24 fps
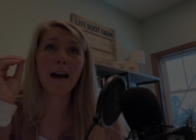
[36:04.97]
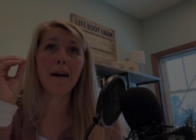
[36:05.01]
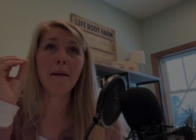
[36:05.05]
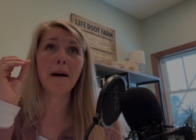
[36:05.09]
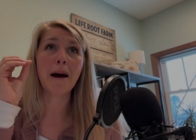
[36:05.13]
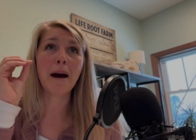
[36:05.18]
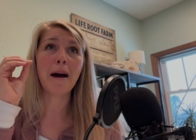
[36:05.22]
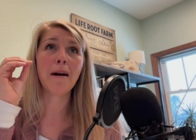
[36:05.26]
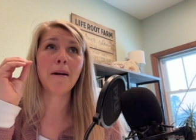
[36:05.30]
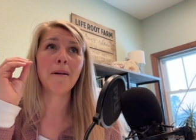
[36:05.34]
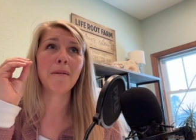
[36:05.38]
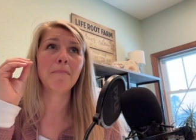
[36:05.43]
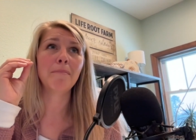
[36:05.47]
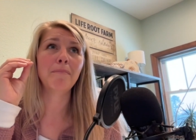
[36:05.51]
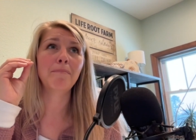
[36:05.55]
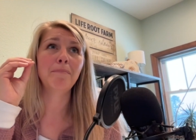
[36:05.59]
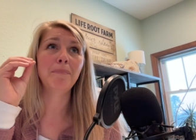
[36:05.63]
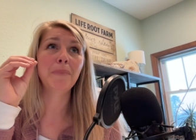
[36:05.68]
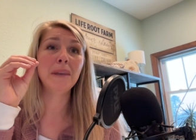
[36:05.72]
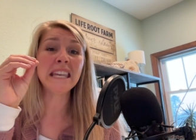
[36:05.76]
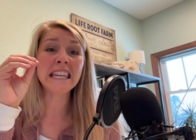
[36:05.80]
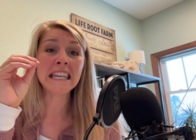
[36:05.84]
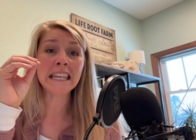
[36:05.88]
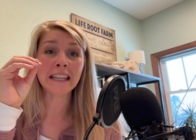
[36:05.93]
a
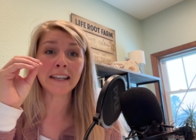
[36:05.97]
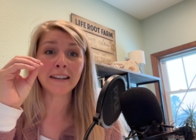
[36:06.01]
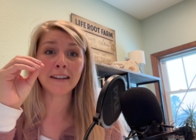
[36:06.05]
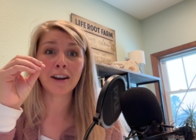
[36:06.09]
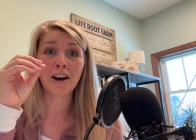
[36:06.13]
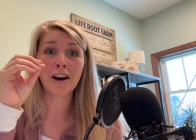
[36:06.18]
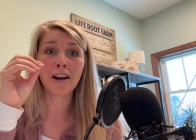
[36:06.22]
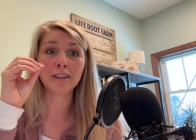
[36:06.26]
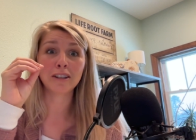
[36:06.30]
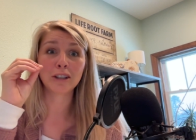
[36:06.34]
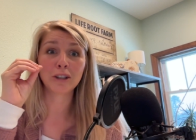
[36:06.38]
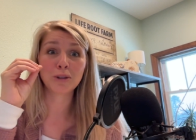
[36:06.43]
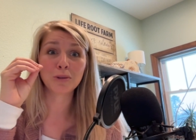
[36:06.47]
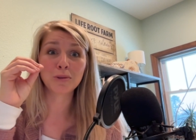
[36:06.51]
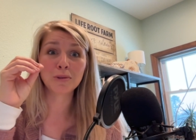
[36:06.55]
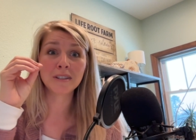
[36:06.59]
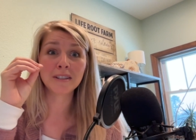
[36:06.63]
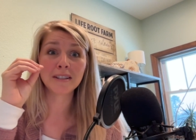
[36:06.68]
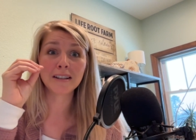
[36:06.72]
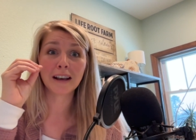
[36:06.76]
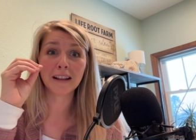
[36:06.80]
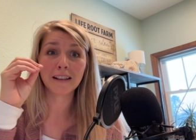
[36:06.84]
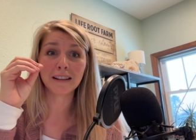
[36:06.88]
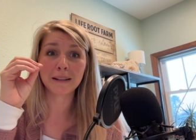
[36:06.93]
bean called
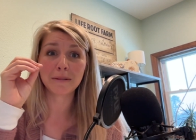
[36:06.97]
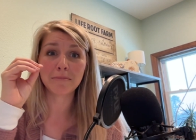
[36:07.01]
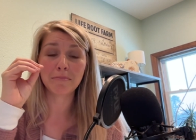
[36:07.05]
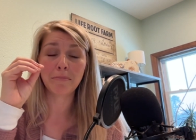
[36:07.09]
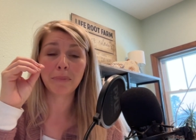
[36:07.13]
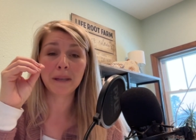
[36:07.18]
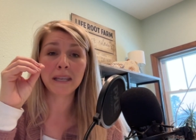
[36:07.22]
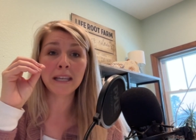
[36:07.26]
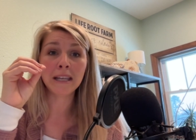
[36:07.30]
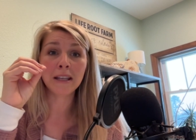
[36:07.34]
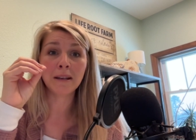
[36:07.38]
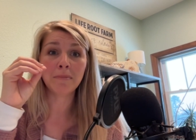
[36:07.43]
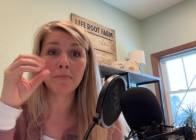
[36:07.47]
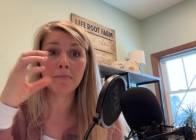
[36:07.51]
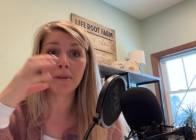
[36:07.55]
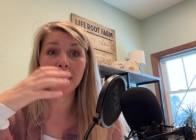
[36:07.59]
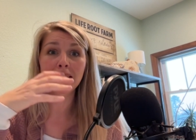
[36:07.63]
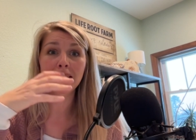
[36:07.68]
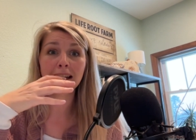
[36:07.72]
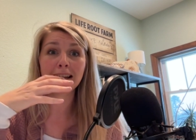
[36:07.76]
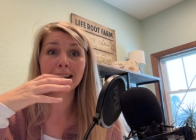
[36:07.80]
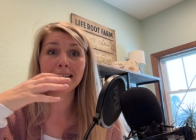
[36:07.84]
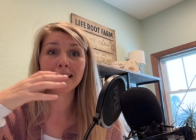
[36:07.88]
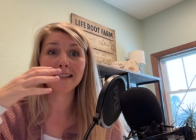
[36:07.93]
goose gullet
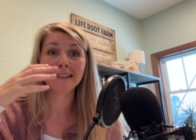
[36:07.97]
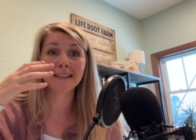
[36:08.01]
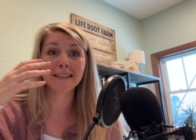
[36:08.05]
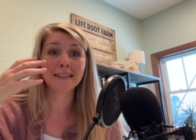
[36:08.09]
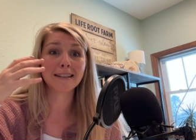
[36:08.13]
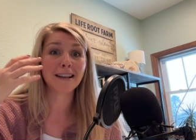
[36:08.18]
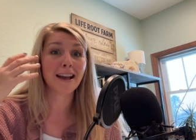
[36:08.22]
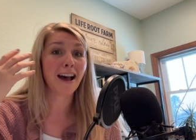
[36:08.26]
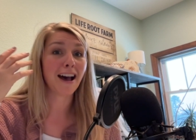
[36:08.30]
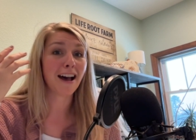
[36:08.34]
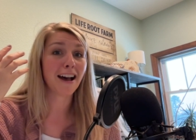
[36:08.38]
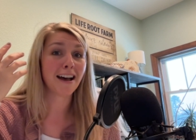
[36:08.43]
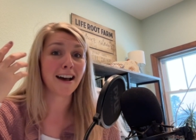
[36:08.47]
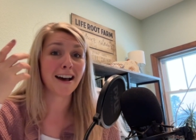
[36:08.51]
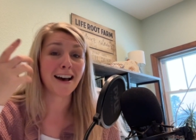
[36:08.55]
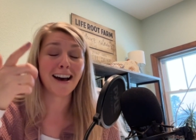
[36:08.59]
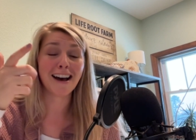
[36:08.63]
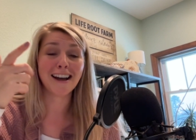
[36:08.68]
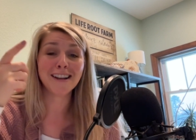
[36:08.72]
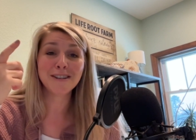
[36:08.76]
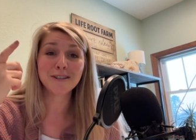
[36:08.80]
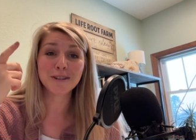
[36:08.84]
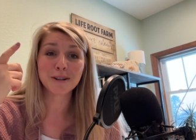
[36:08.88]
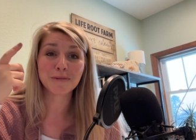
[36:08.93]
bean because
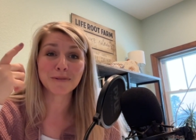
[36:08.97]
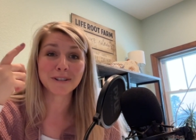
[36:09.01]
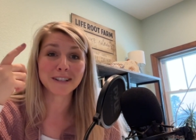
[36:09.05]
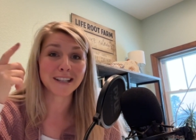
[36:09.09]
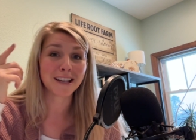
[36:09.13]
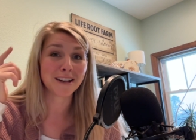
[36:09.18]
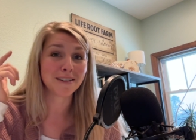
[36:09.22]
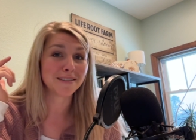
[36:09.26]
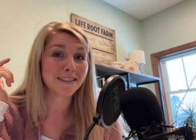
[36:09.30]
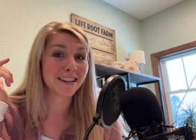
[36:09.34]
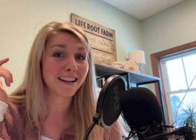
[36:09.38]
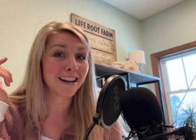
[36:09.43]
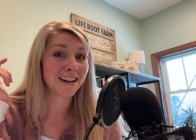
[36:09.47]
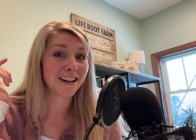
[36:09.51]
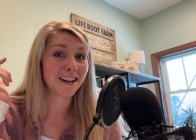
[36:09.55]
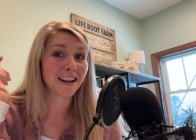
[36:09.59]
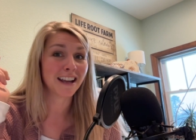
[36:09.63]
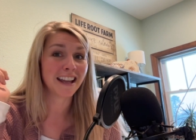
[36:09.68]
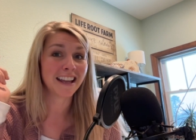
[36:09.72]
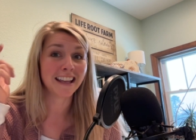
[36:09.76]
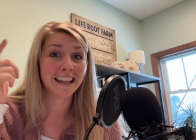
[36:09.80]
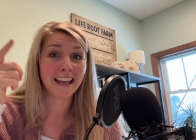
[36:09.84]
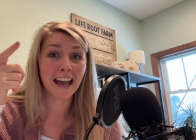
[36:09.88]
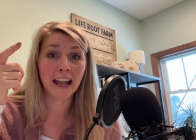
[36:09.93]
a hunter was out
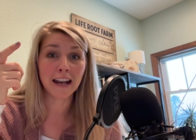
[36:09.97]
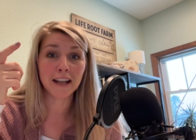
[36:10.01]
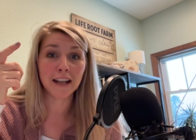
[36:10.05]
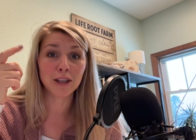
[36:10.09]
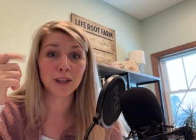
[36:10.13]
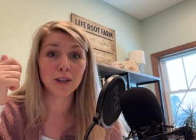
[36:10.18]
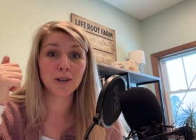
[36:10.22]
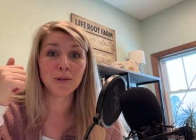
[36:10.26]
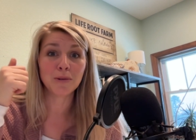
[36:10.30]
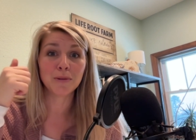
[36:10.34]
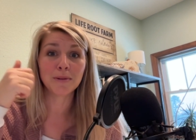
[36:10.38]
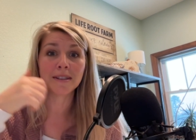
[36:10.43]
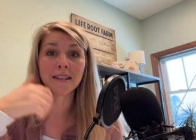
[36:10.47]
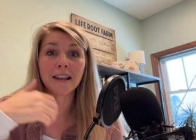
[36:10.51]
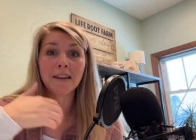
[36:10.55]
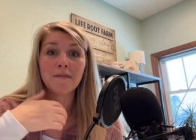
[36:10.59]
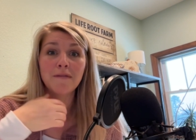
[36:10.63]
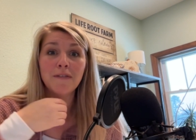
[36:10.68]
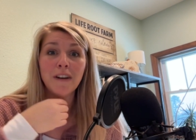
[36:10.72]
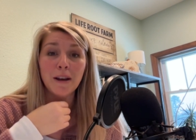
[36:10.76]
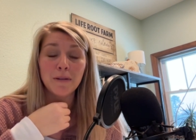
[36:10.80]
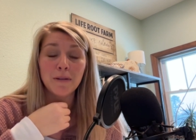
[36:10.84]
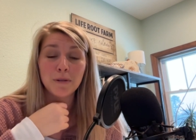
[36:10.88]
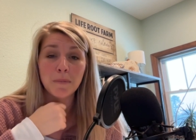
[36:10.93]
there and got a
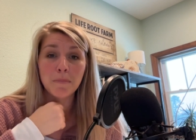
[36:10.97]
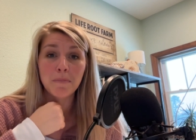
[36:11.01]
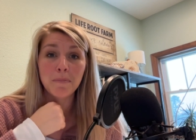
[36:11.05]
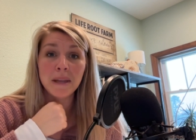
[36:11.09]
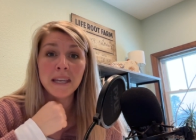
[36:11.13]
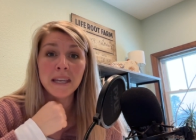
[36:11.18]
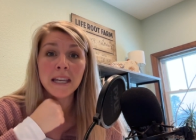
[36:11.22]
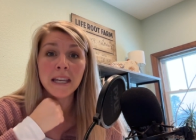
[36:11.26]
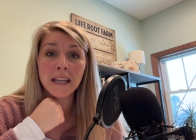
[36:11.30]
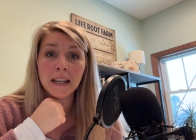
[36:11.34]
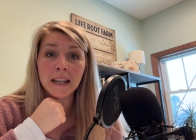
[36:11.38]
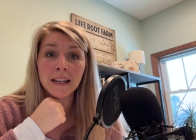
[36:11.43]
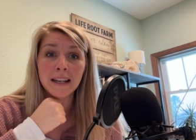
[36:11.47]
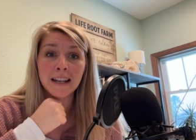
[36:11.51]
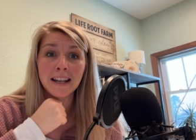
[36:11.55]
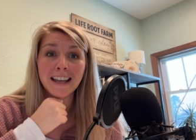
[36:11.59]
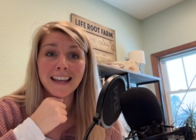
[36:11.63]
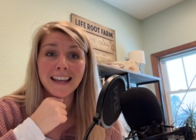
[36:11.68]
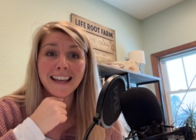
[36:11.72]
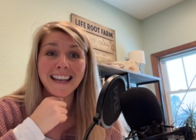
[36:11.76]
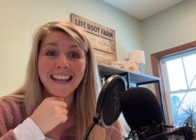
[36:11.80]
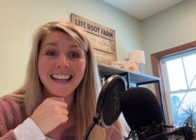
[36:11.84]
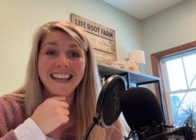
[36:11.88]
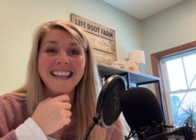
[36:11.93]
goose and found a
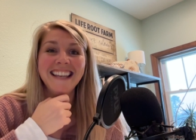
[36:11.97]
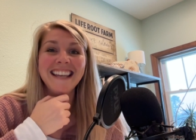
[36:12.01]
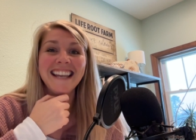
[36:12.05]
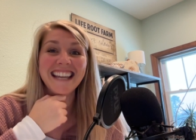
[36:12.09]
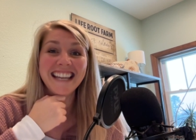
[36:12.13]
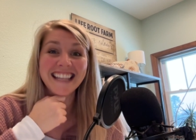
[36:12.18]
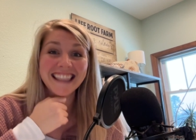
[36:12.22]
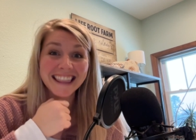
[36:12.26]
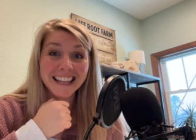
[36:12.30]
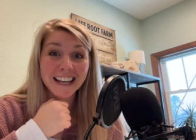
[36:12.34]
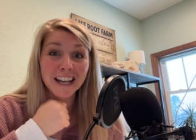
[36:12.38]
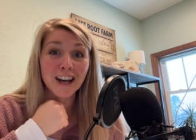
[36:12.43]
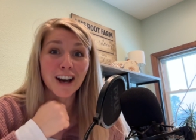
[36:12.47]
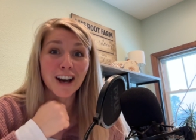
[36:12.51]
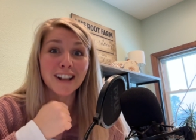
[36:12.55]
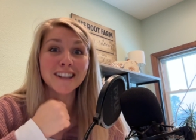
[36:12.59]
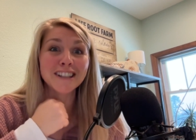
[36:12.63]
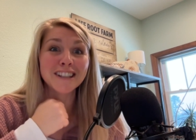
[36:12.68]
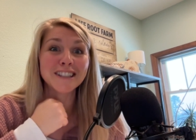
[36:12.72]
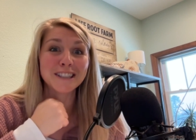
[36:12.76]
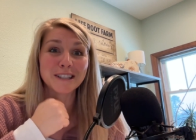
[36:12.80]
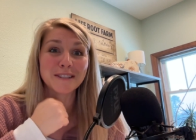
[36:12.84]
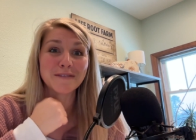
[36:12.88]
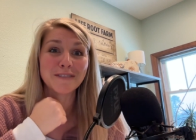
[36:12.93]
bean in the
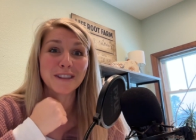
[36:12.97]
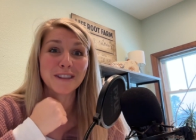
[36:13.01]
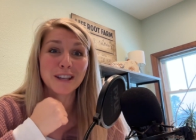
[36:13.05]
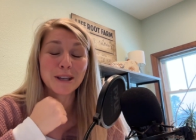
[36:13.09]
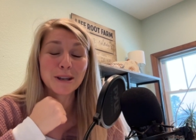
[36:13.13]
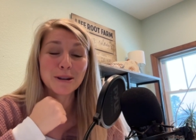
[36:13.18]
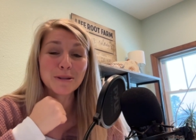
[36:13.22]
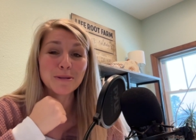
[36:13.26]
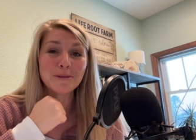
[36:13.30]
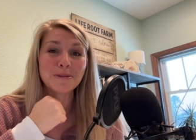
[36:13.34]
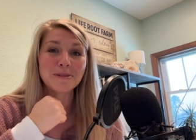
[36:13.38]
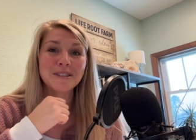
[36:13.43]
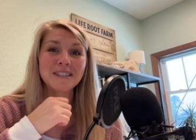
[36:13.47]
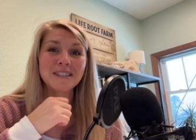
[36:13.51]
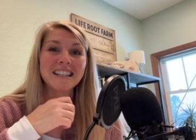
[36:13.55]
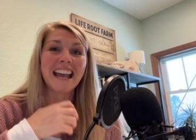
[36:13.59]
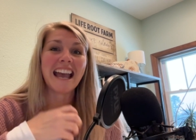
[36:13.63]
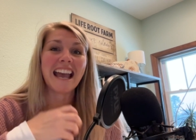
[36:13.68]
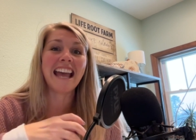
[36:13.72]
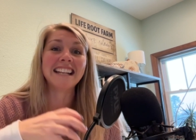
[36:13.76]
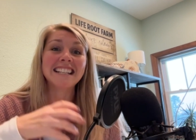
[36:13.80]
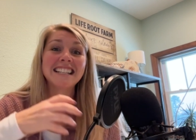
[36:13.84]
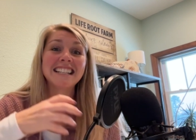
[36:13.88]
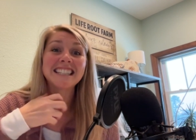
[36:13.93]
gullet of the
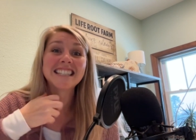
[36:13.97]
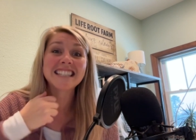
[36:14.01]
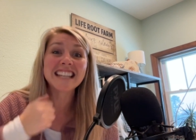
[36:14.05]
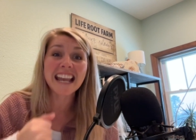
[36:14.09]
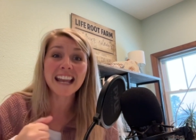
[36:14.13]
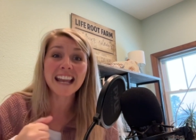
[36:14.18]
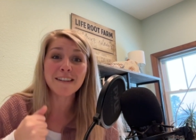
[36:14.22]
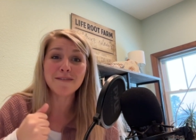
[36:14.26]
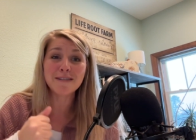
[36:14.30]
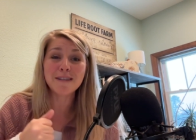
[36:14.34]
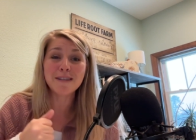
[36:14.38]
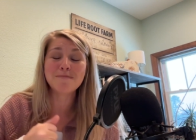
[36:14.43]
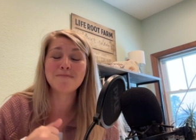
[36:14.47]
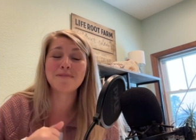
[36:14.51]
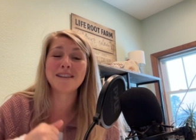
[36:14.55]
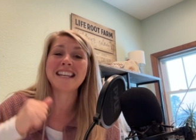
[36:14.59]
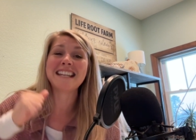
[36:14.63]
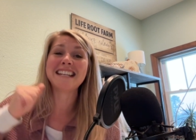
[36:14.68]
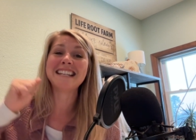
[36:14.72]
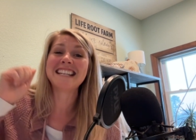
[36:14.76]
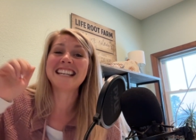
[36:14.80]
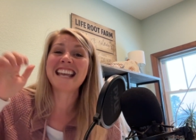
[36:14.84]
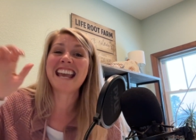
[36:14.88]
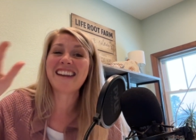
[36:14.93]
goose and saved the
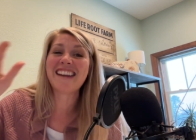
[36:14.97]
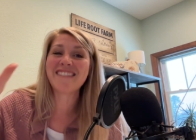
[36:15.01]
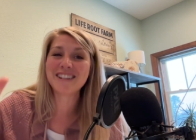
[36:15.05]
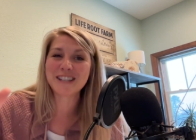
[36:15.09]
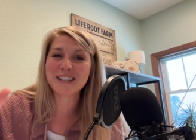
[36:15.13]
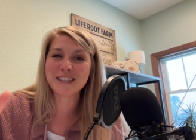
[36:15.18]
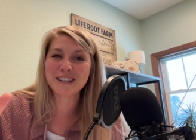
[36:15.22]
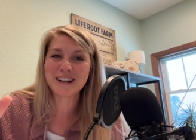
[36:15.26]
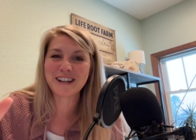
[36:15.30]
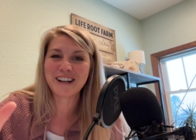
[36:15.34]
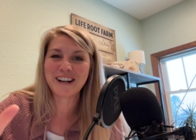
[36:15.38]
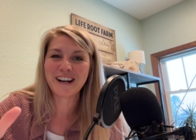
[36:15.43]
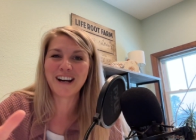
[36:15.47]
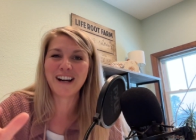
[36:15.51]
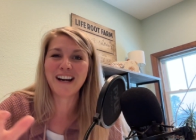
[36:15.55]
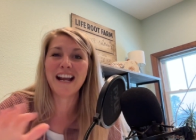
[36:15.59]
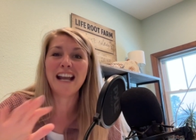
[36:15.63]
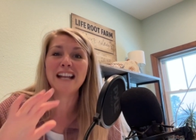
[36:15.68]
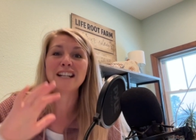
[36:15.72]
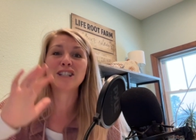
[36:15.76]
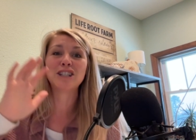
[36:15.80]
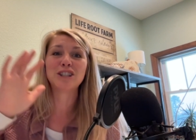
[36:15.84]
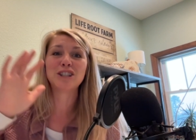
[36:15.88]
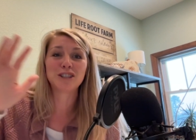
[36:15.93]
bean, gave it to
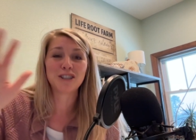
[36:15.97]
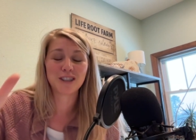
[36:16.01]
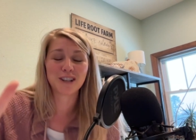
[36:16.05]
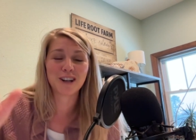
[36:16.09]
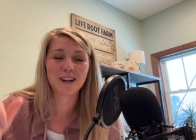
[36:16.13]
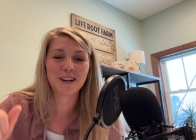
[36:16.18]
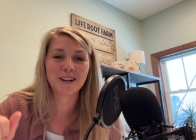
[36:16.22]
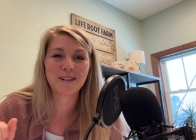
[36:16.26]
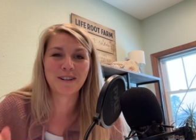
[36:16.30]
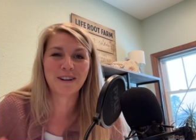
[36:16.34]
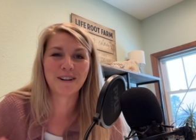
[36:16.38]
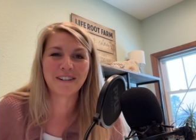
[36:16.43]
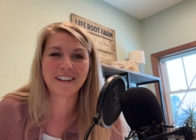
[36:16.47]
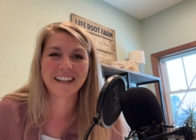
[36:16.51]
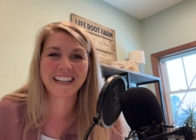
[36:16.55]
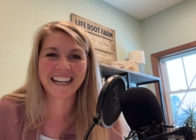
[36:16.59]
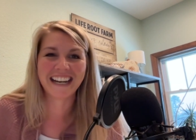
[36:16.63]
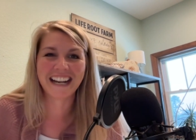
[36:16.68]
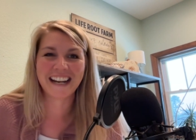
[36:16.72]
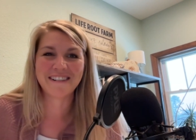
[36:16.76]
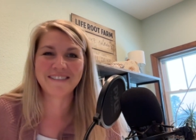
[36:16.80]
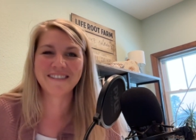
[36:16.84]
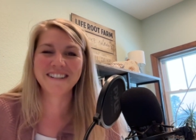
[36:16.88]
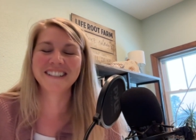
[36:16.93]
her, and she started
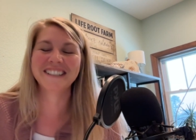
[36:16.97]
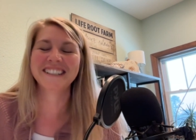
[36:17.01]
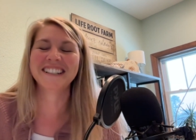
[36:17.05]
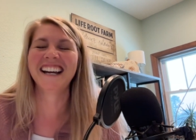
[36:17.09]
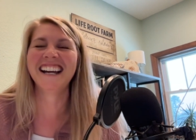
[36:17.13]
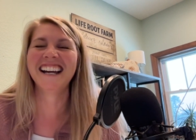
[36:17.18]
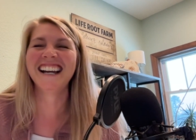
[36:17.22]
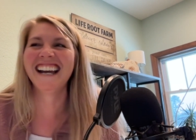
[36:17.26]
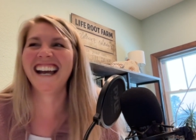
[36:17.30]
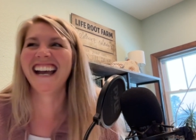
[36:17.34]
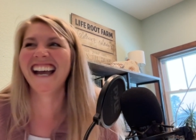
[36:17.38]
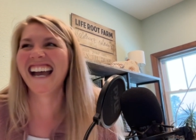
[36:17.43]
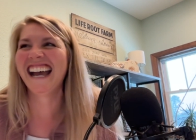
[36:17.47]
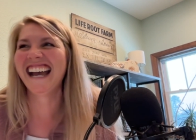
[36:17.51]
growing it out.